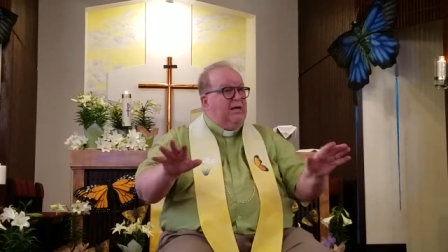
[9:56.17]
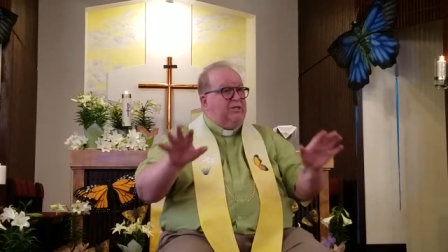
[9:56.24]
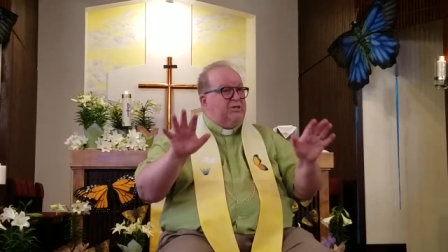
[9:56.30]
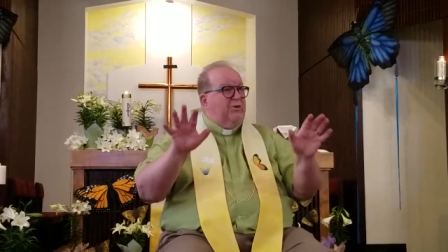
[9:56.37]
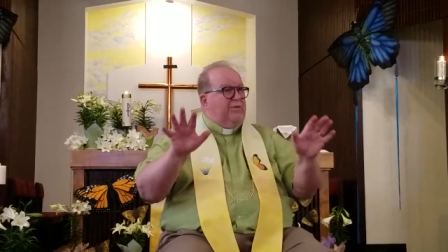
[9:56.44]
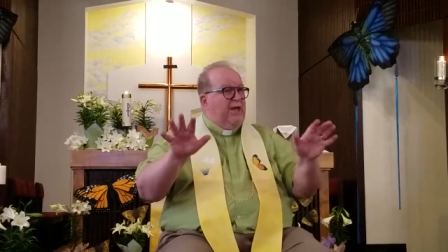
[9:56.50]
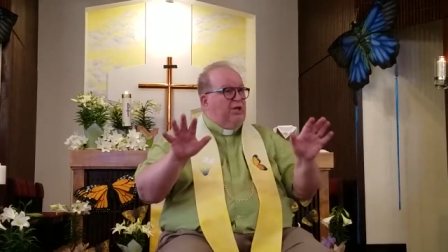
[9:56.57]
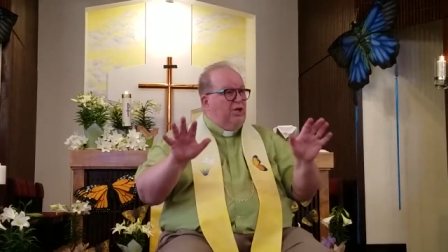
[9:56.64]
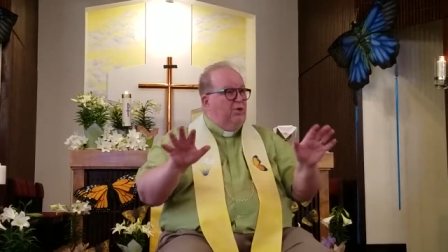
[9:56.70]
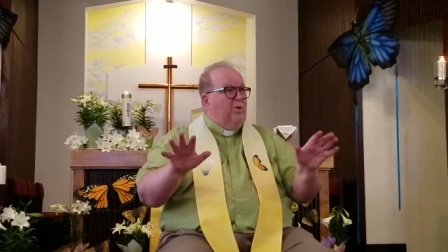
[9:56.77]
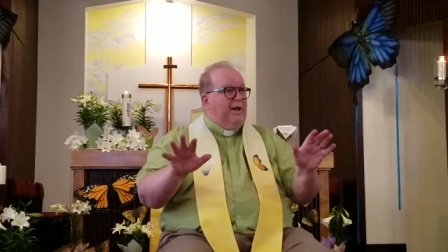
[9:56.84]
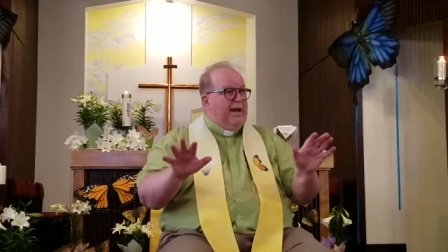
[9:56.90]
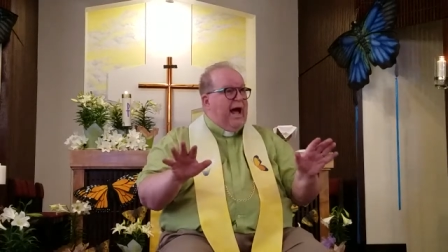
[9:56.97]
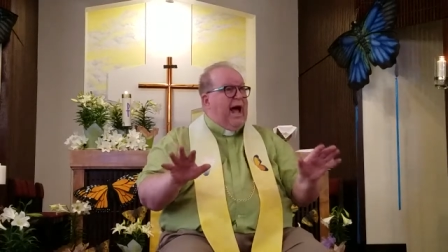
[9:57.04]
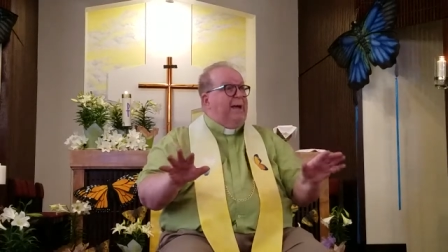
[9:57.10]
so that you
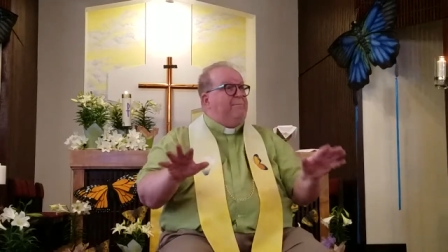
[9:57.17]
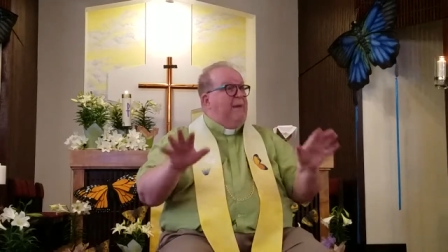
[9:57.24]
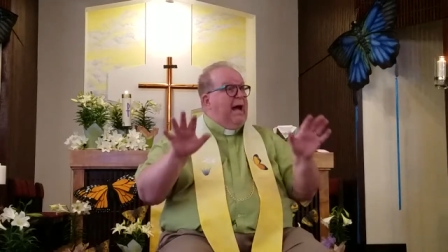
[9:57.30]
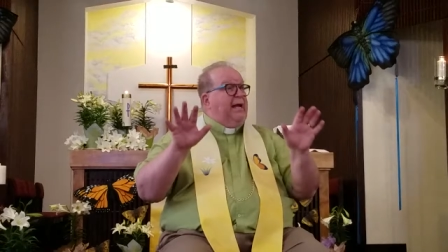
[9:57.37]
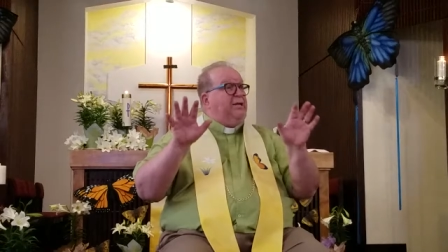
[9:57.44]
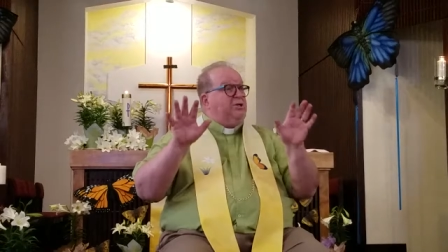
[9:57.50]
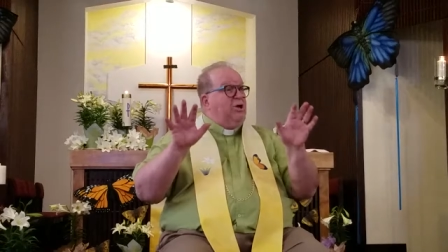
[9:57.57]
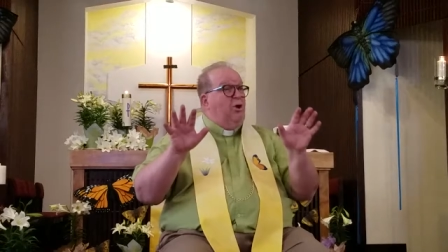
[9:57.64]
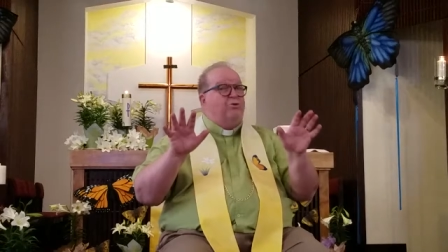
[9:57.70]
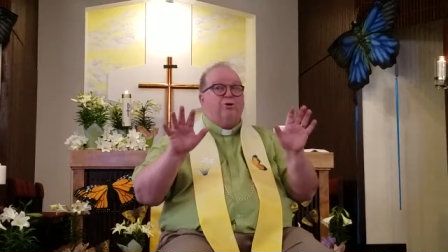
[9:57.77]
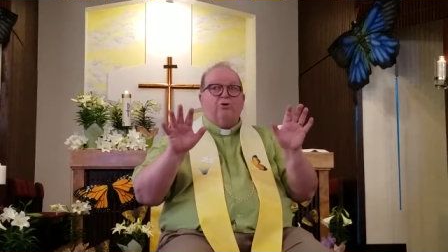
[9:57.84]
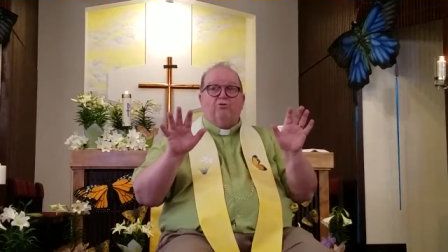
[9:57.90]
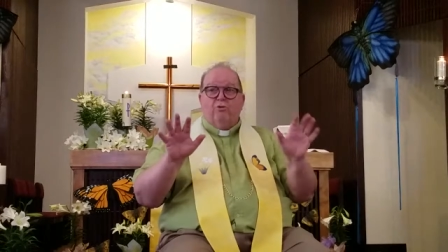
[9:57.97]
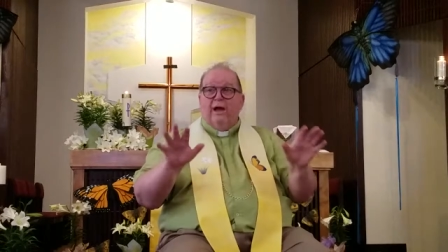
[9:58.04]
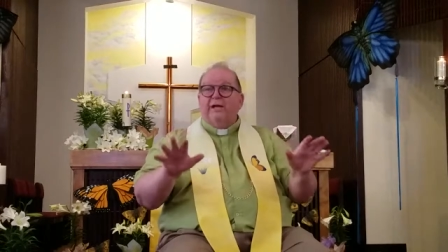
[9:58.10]
and I might know
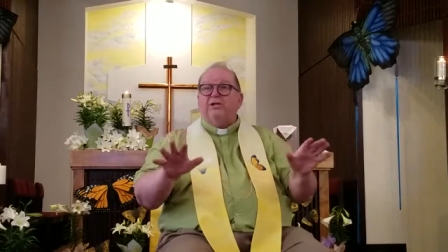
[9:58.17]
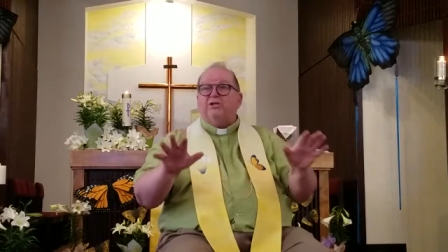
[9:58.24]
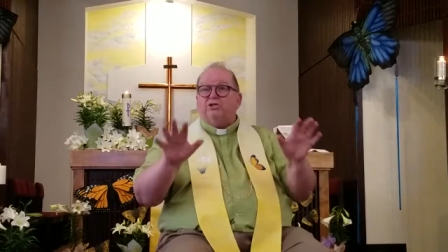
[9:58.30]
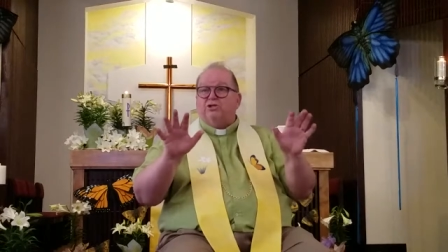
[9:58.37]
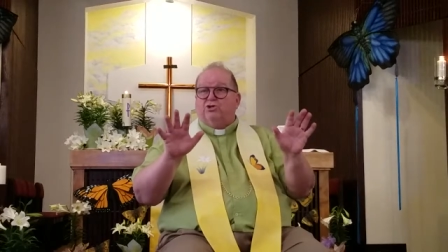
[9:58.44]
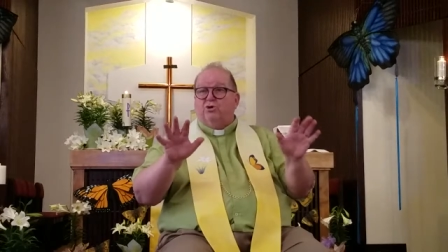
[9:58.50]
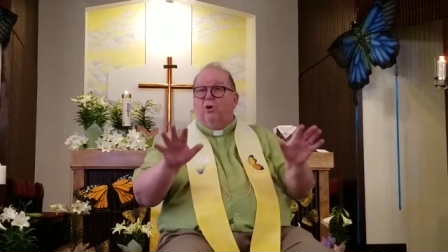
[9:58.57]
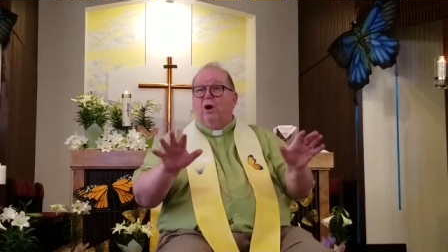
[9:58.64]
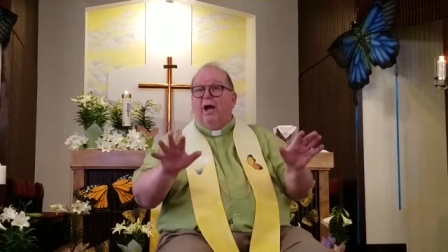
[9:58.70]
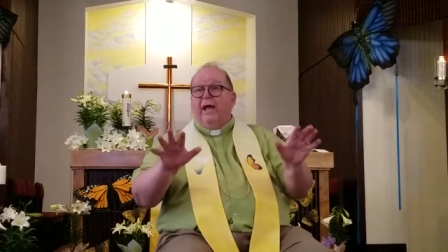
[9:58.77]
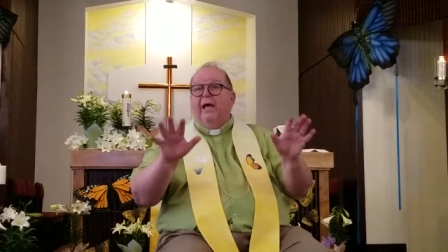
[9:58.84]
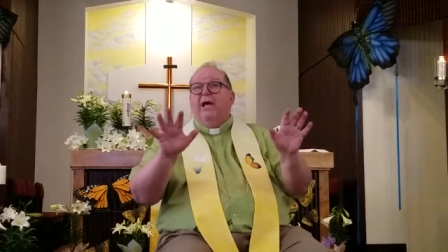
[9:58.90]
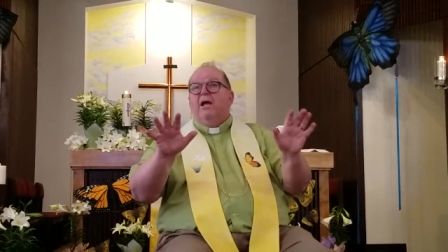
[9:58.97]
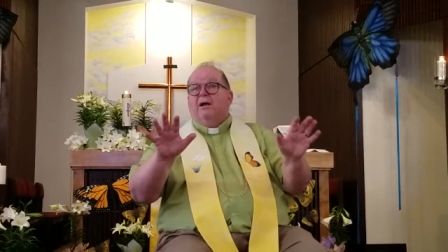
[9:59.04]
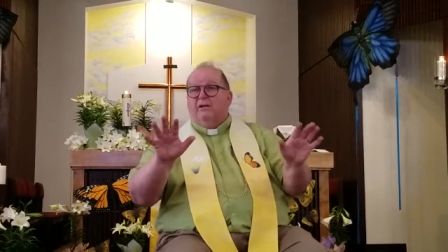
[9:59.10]
the greatest joy